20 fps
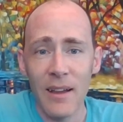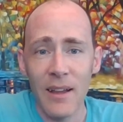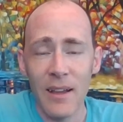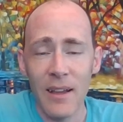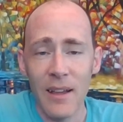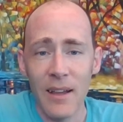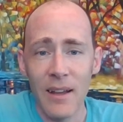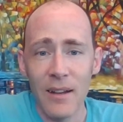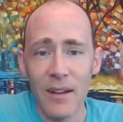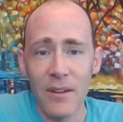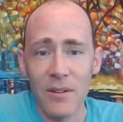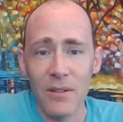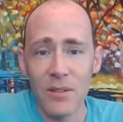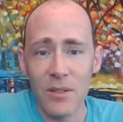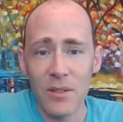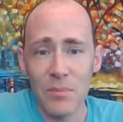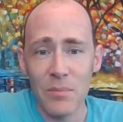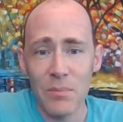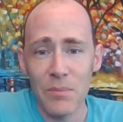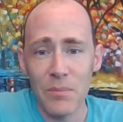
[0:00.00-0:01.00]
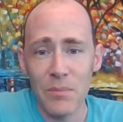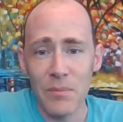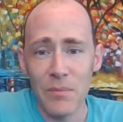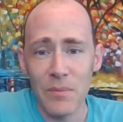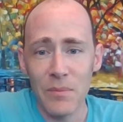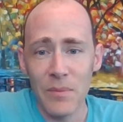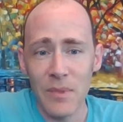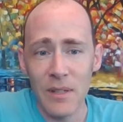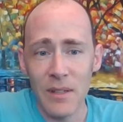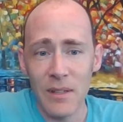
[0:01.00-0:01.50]
and you're just
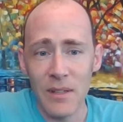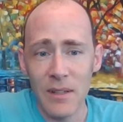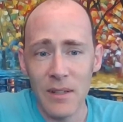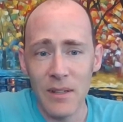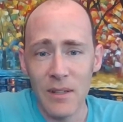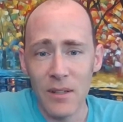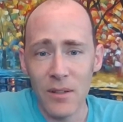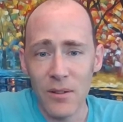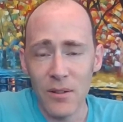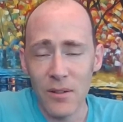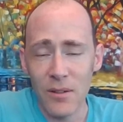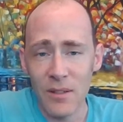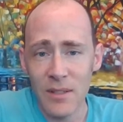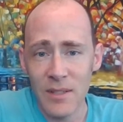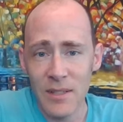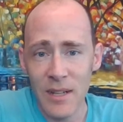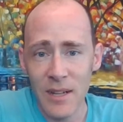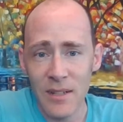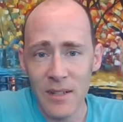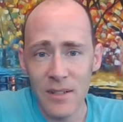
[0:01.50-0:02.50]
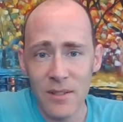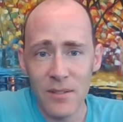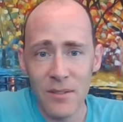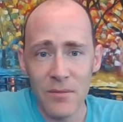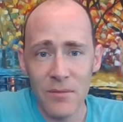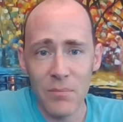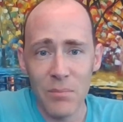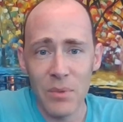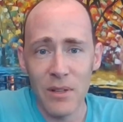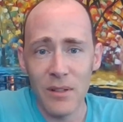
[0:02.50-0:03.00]
in the early stages
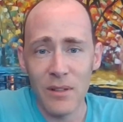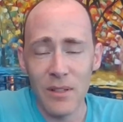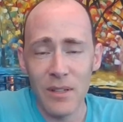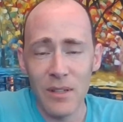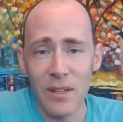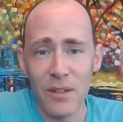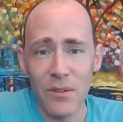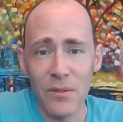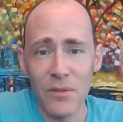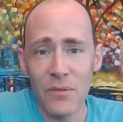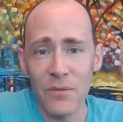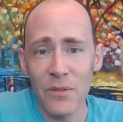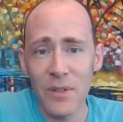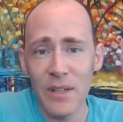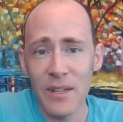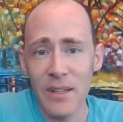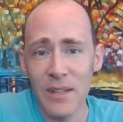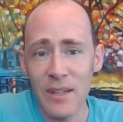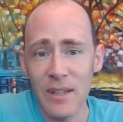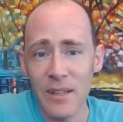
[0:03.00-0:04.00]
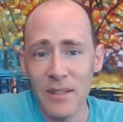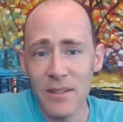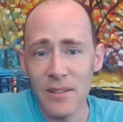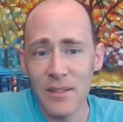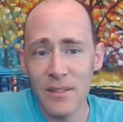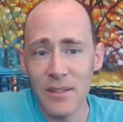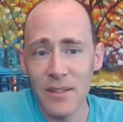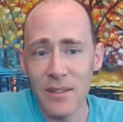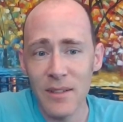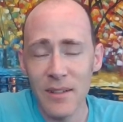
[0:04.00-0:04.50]
of building your
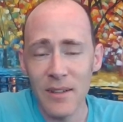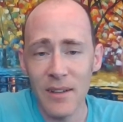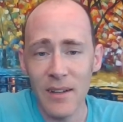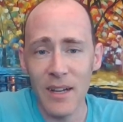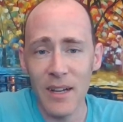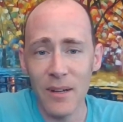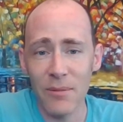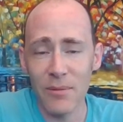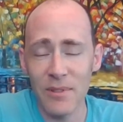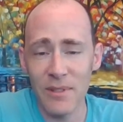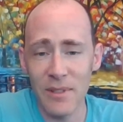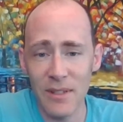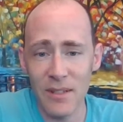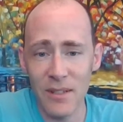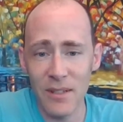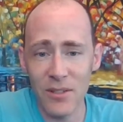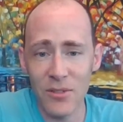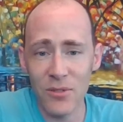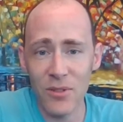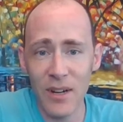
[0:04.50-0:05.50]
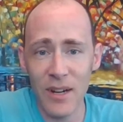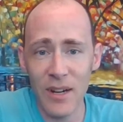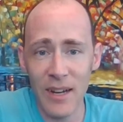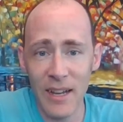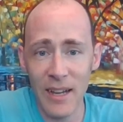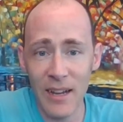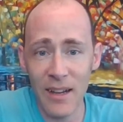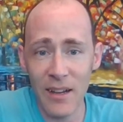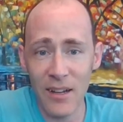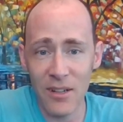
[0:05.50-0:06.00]
fitness, I would say a
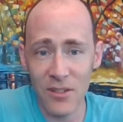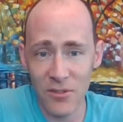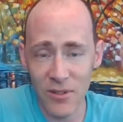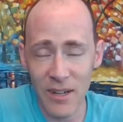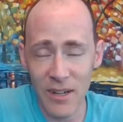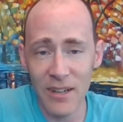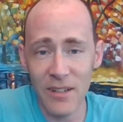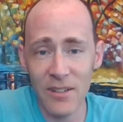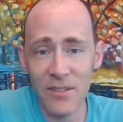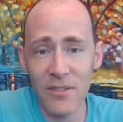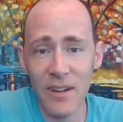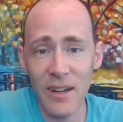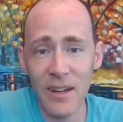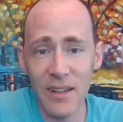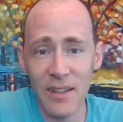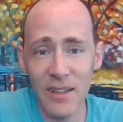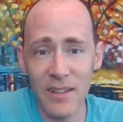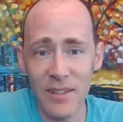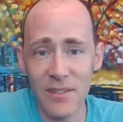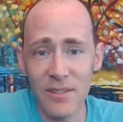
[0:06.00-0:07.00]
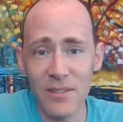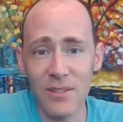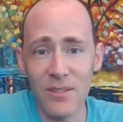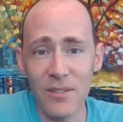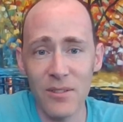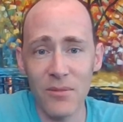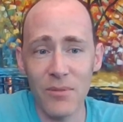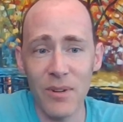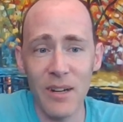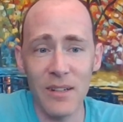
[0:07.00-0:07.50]
tri-a-tri
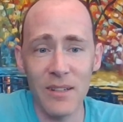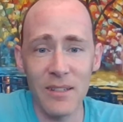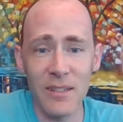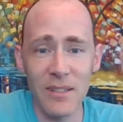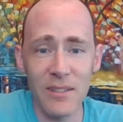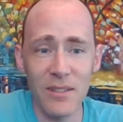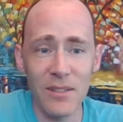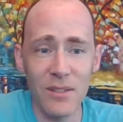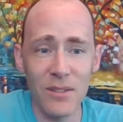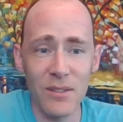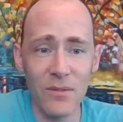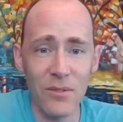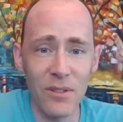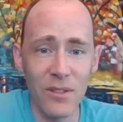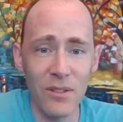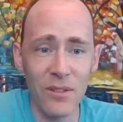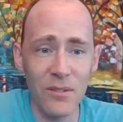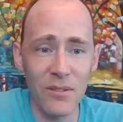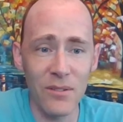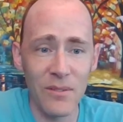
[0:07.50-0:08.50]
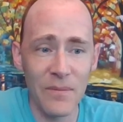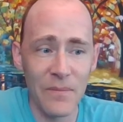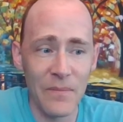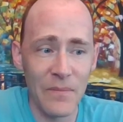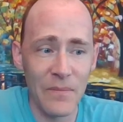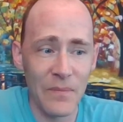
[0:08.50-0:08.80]
is the right distance for you.